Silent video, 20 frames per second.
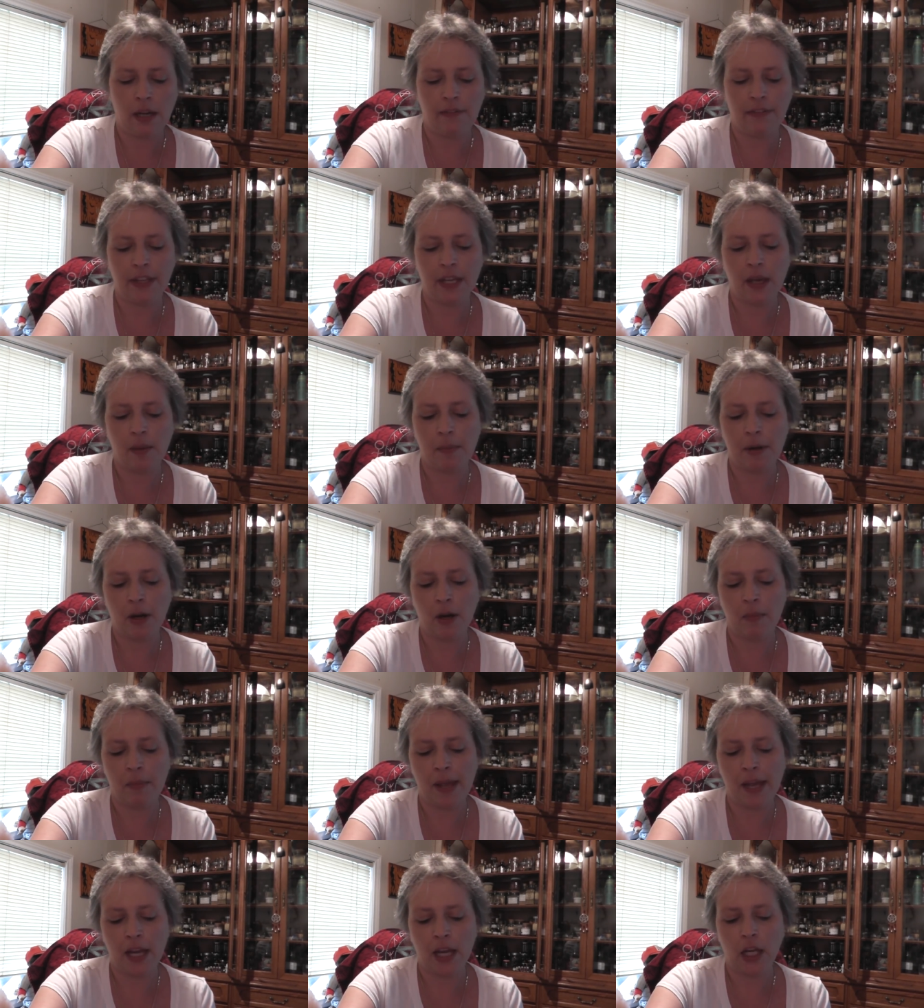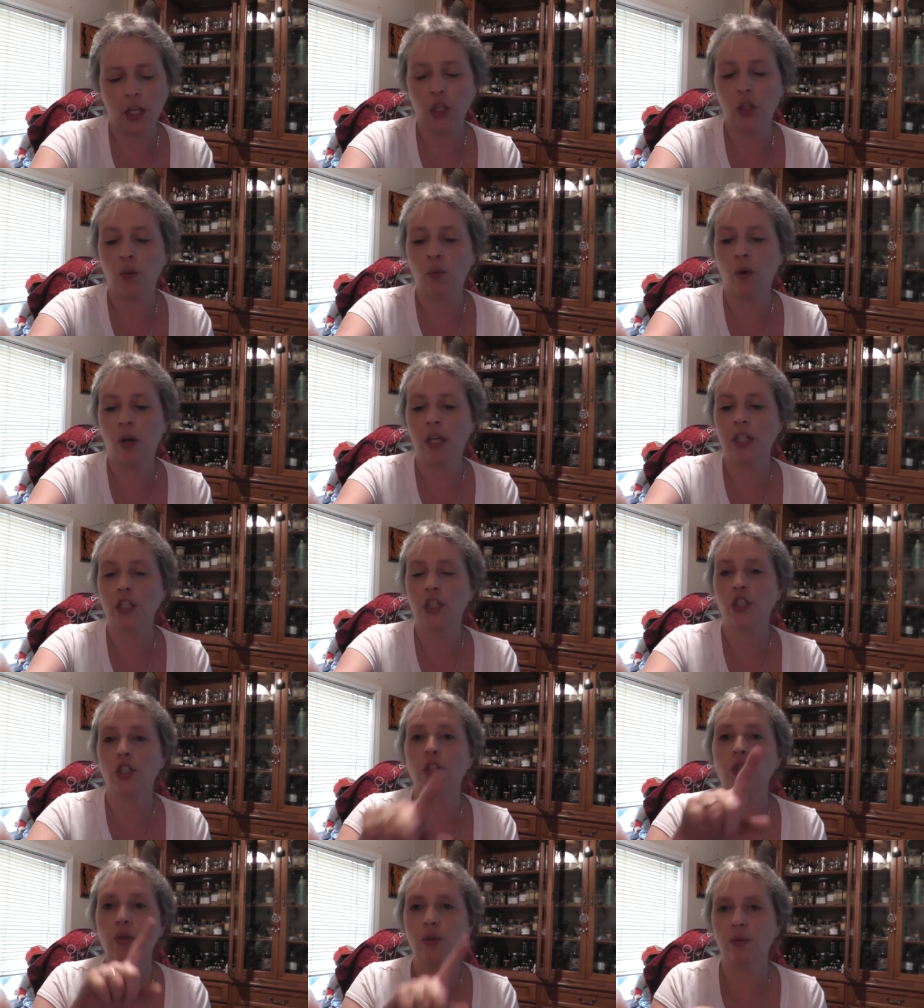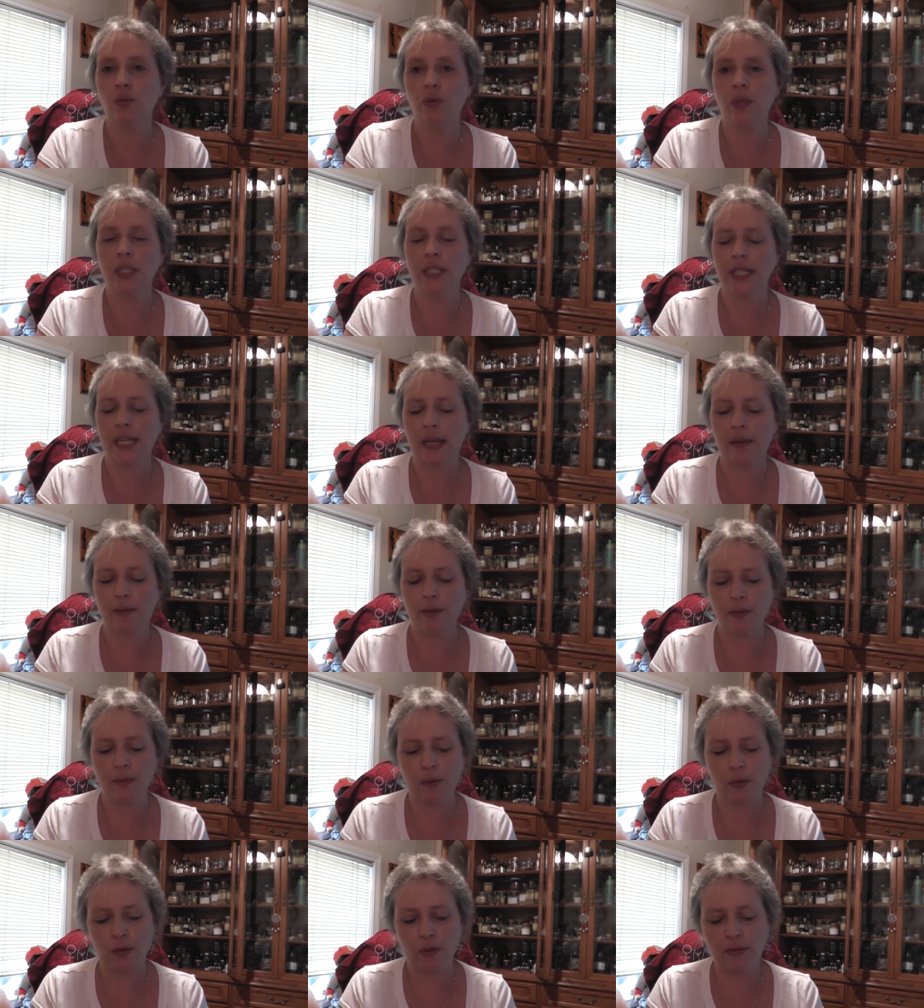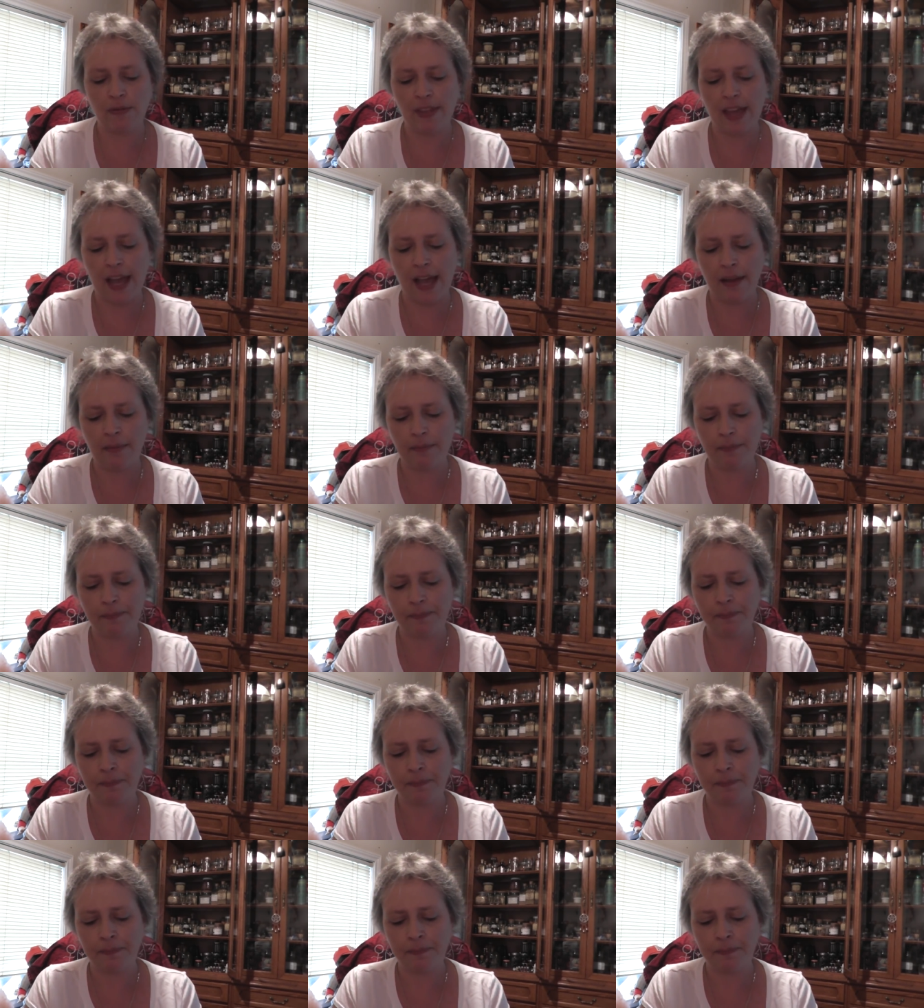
the gum arabic, you want 2 tablespoons of that.